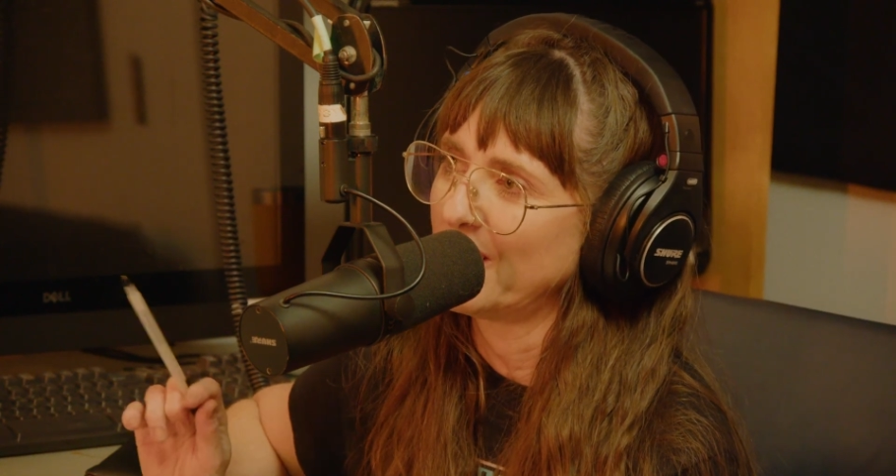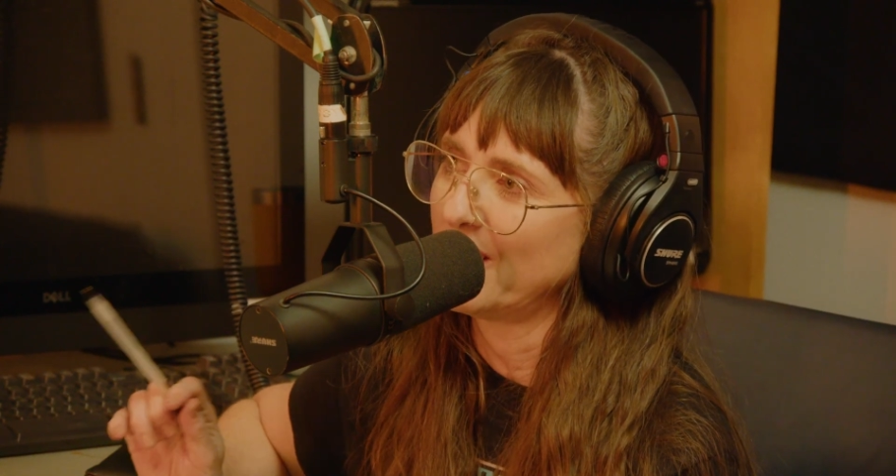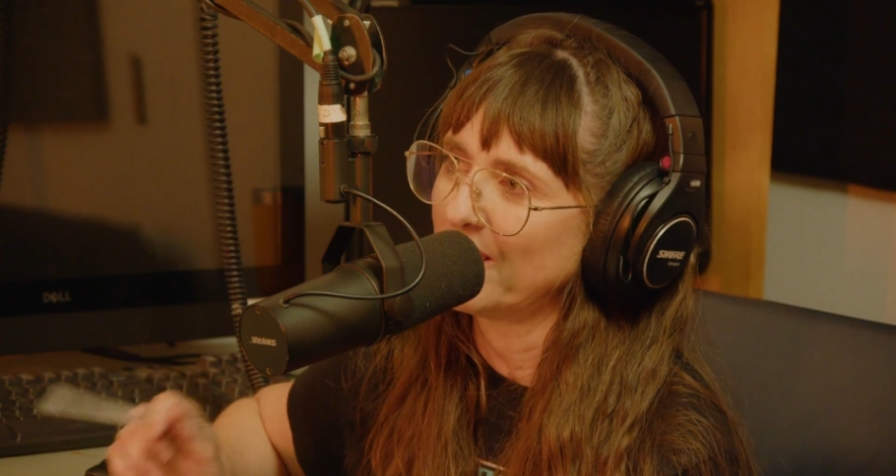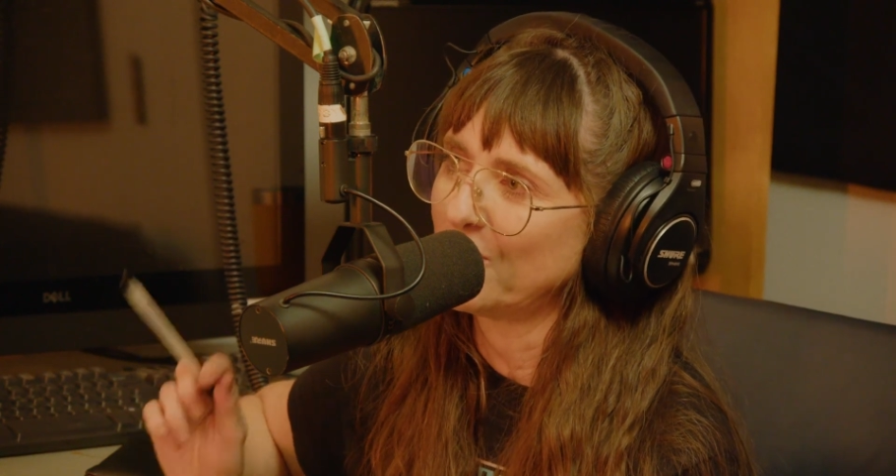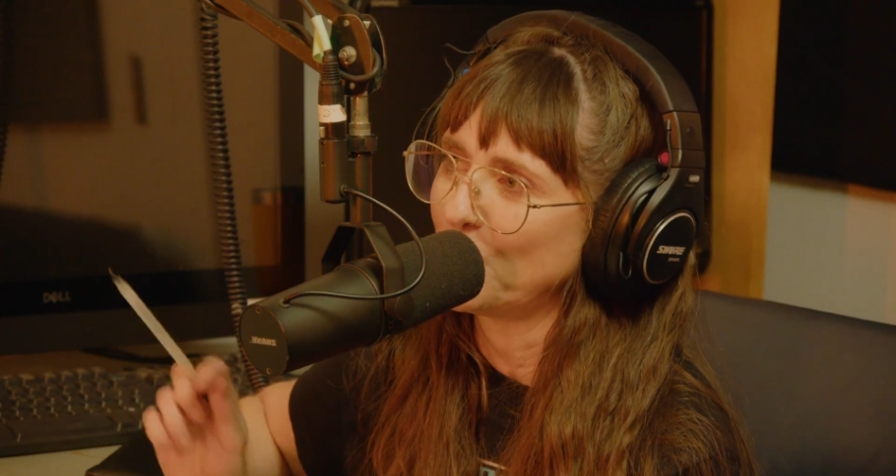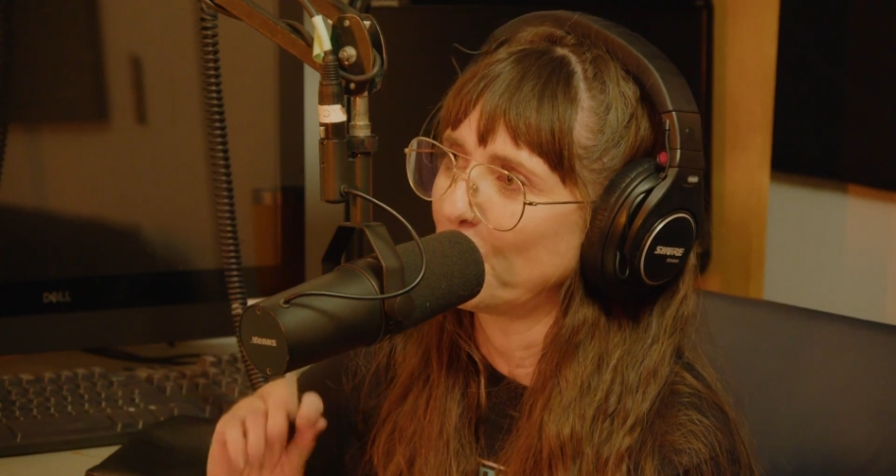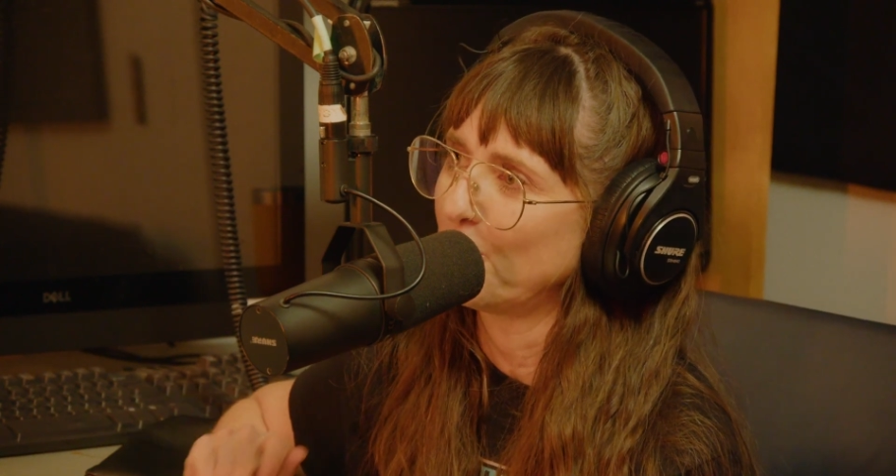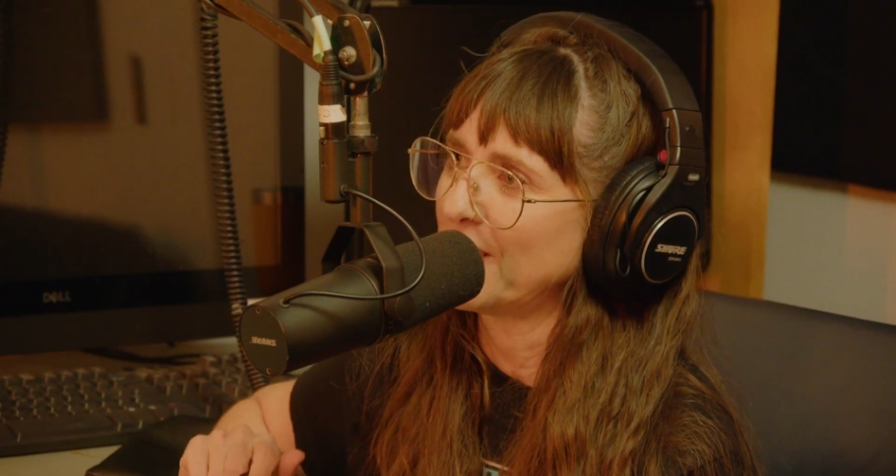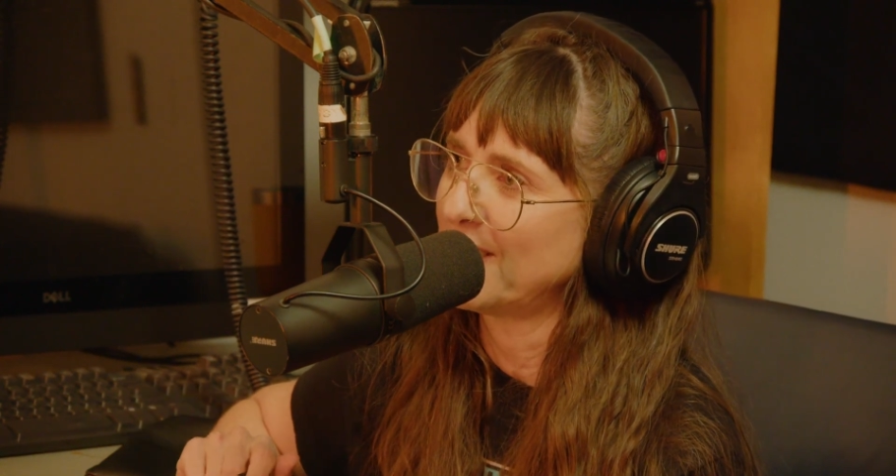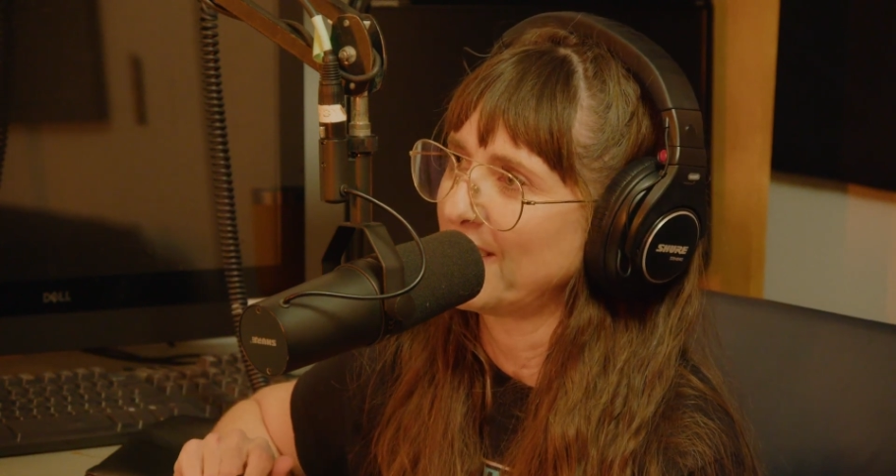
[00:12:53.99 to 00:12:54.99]
in the tour
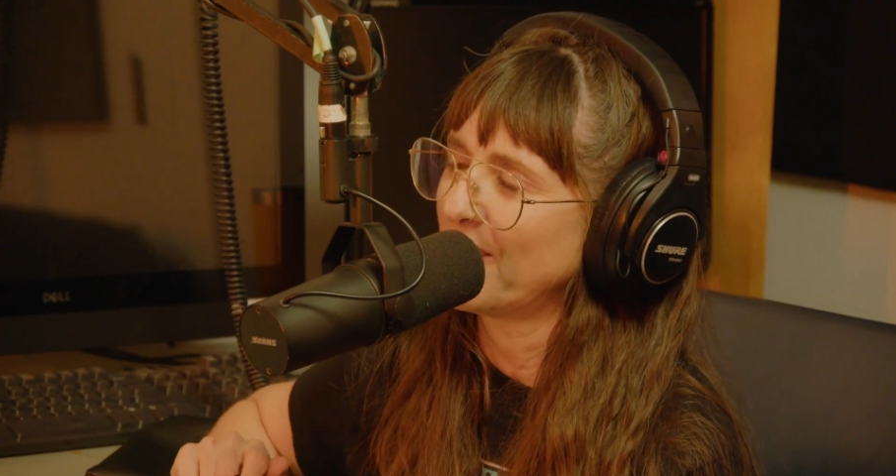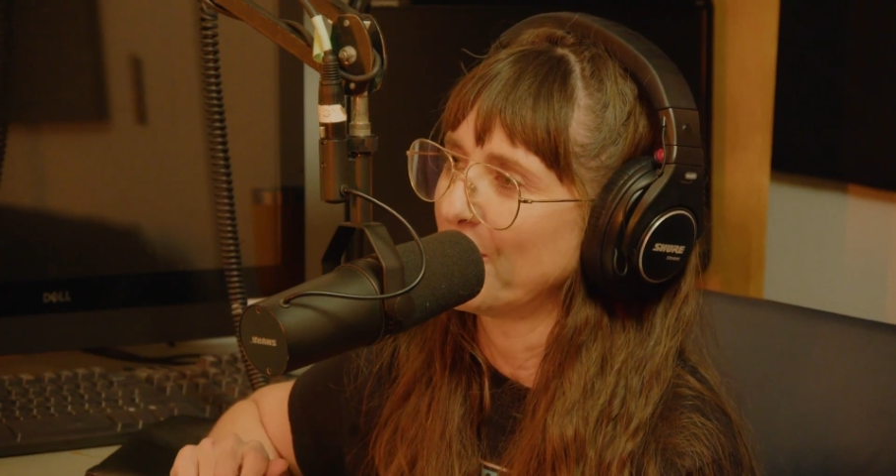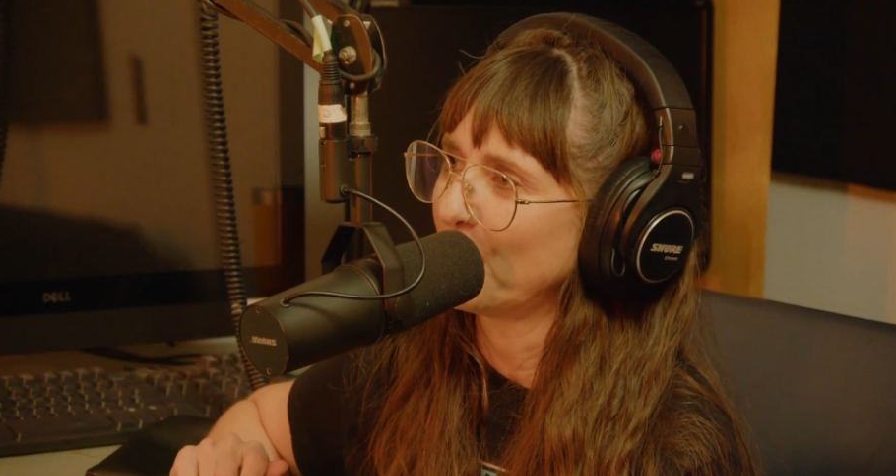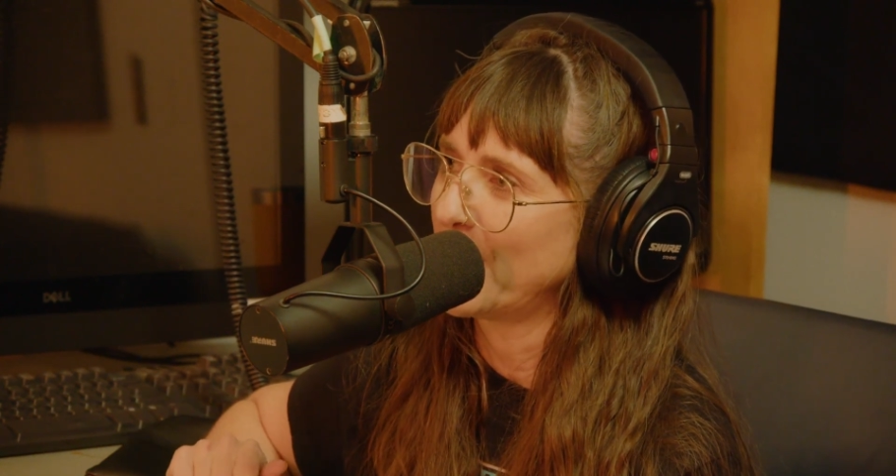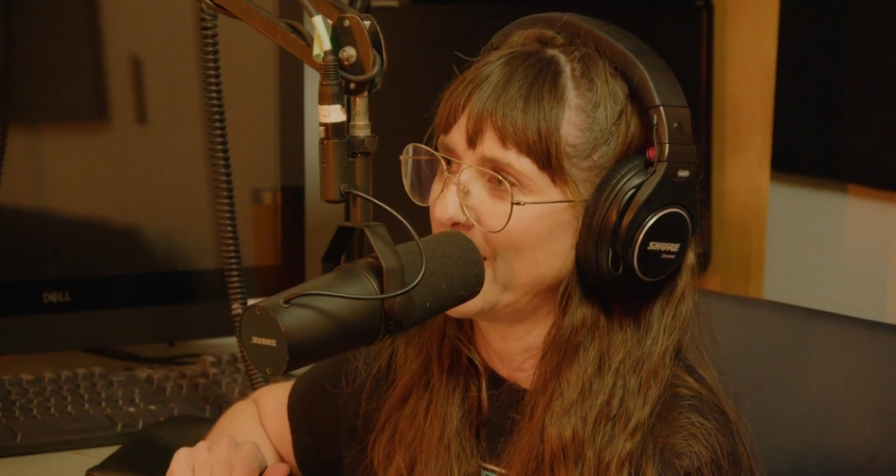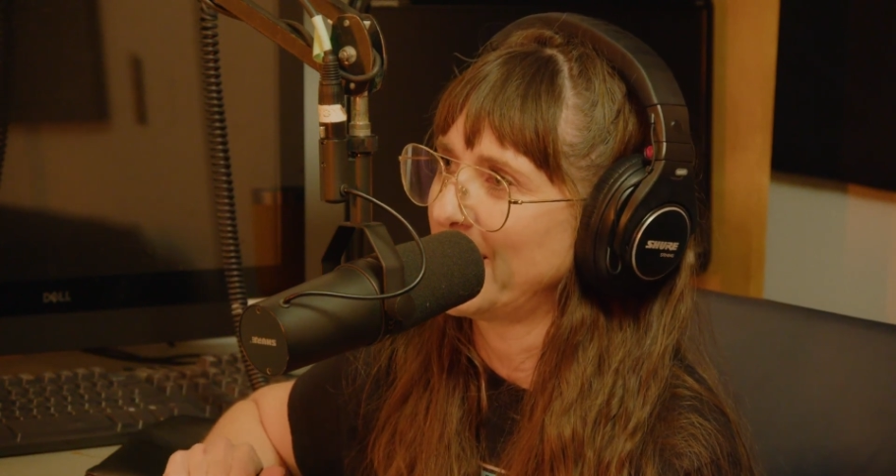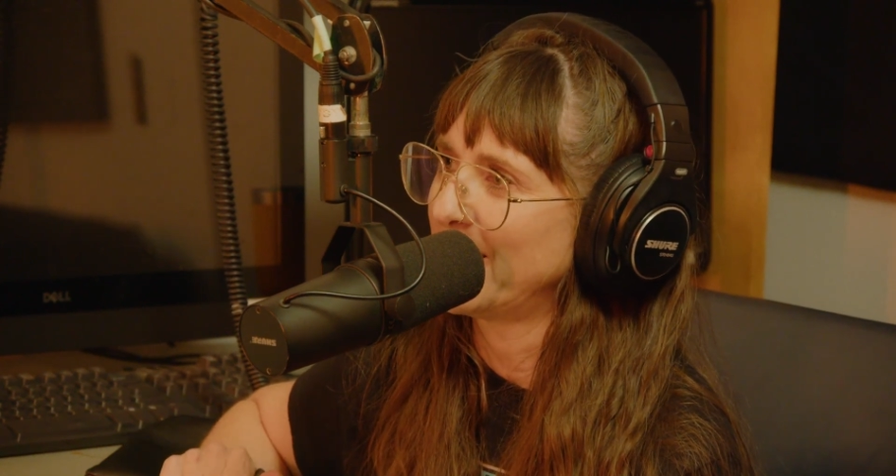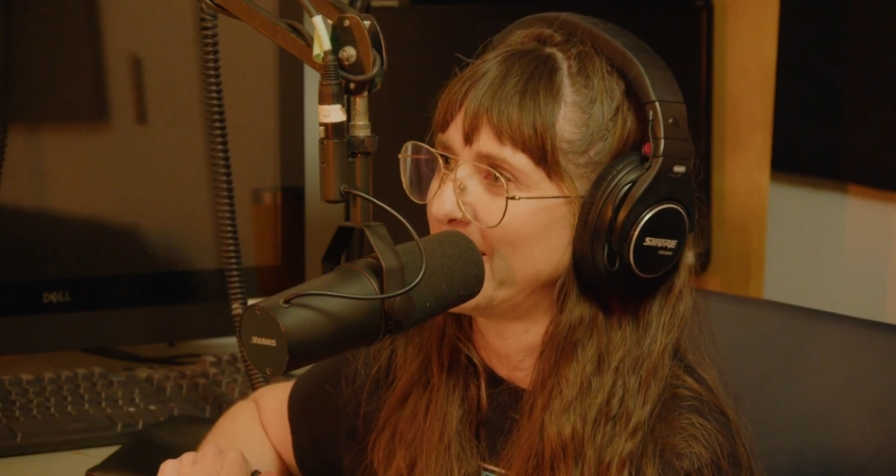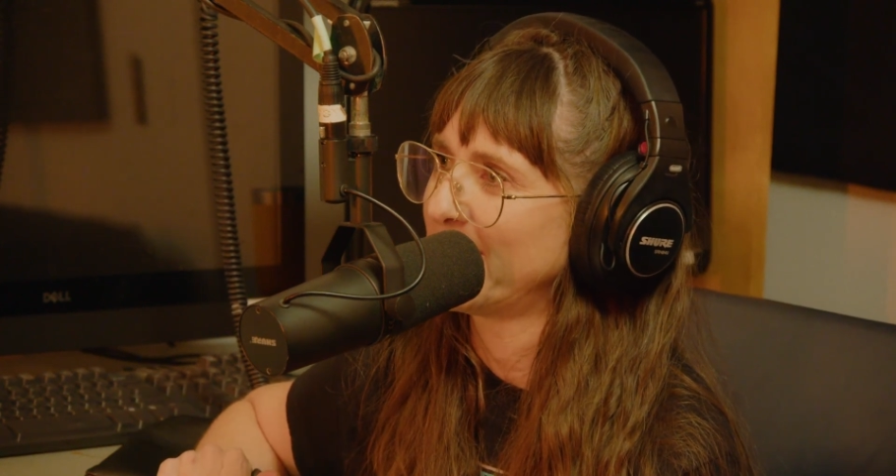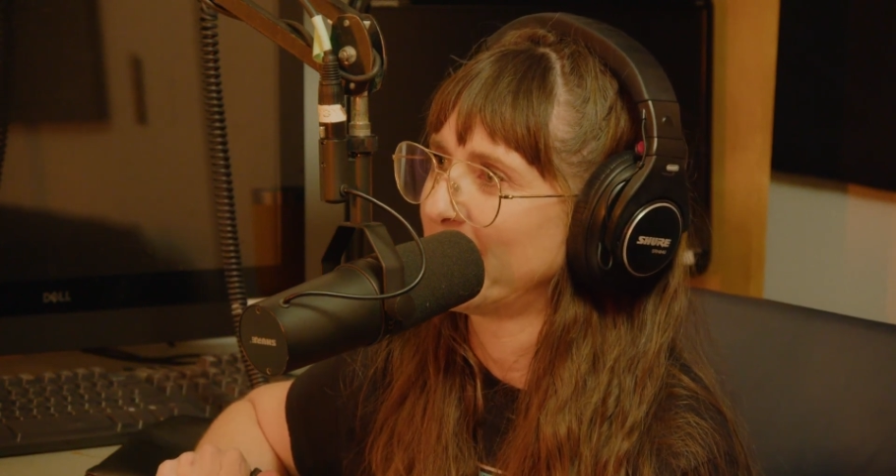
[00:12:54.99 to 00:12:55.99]
bus on the way here?